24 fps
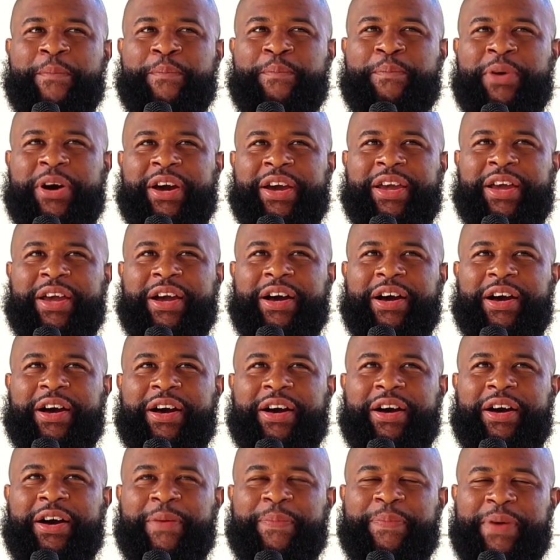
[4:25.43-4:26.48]
But
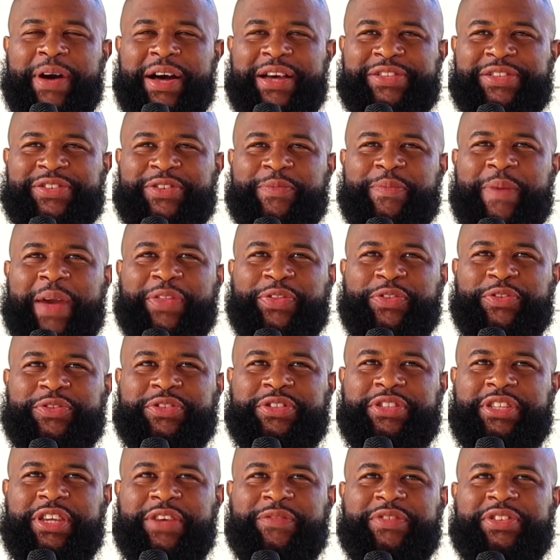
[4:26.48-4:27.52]
Apostle Matthew
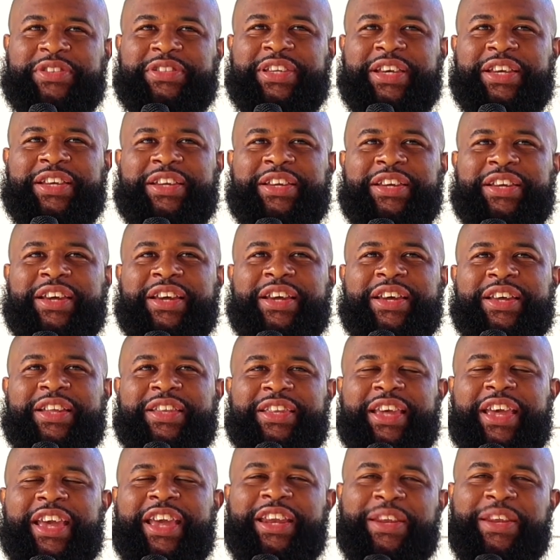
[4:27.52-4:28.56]
Stevens said,
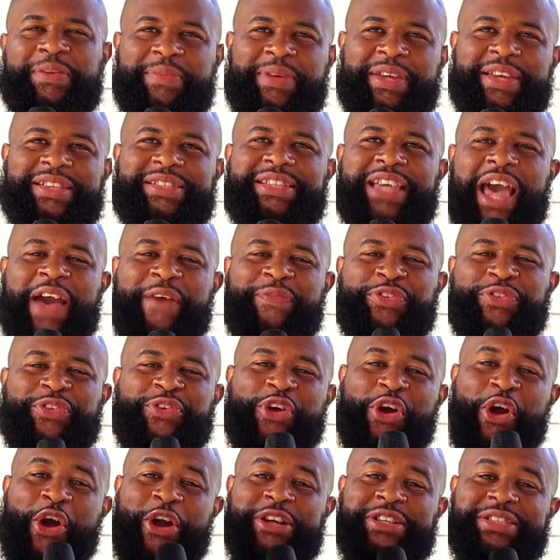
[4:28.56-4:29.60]
the enemy is after
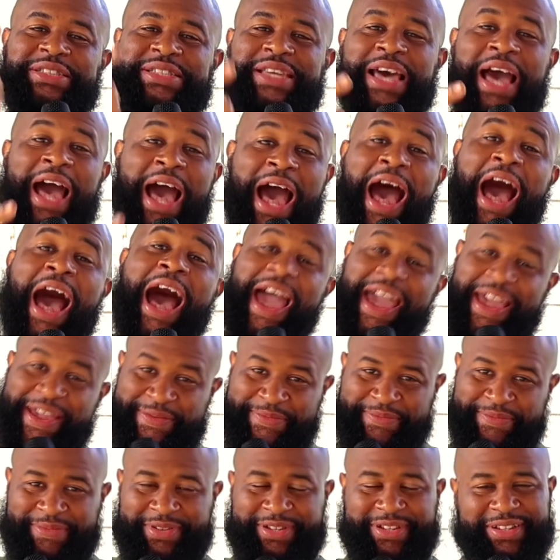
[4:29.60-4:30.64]
our
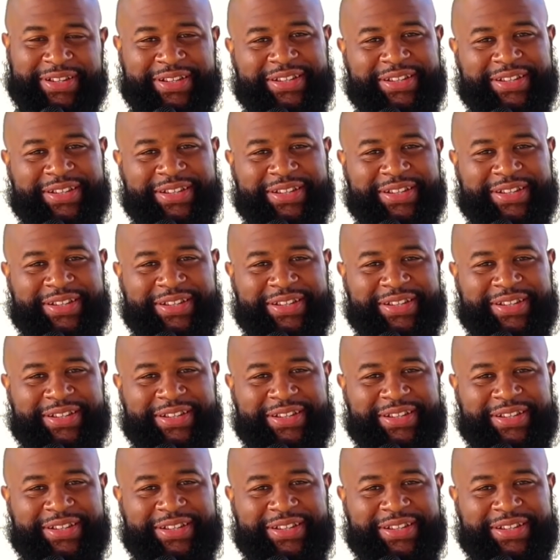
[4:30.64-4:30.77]
time.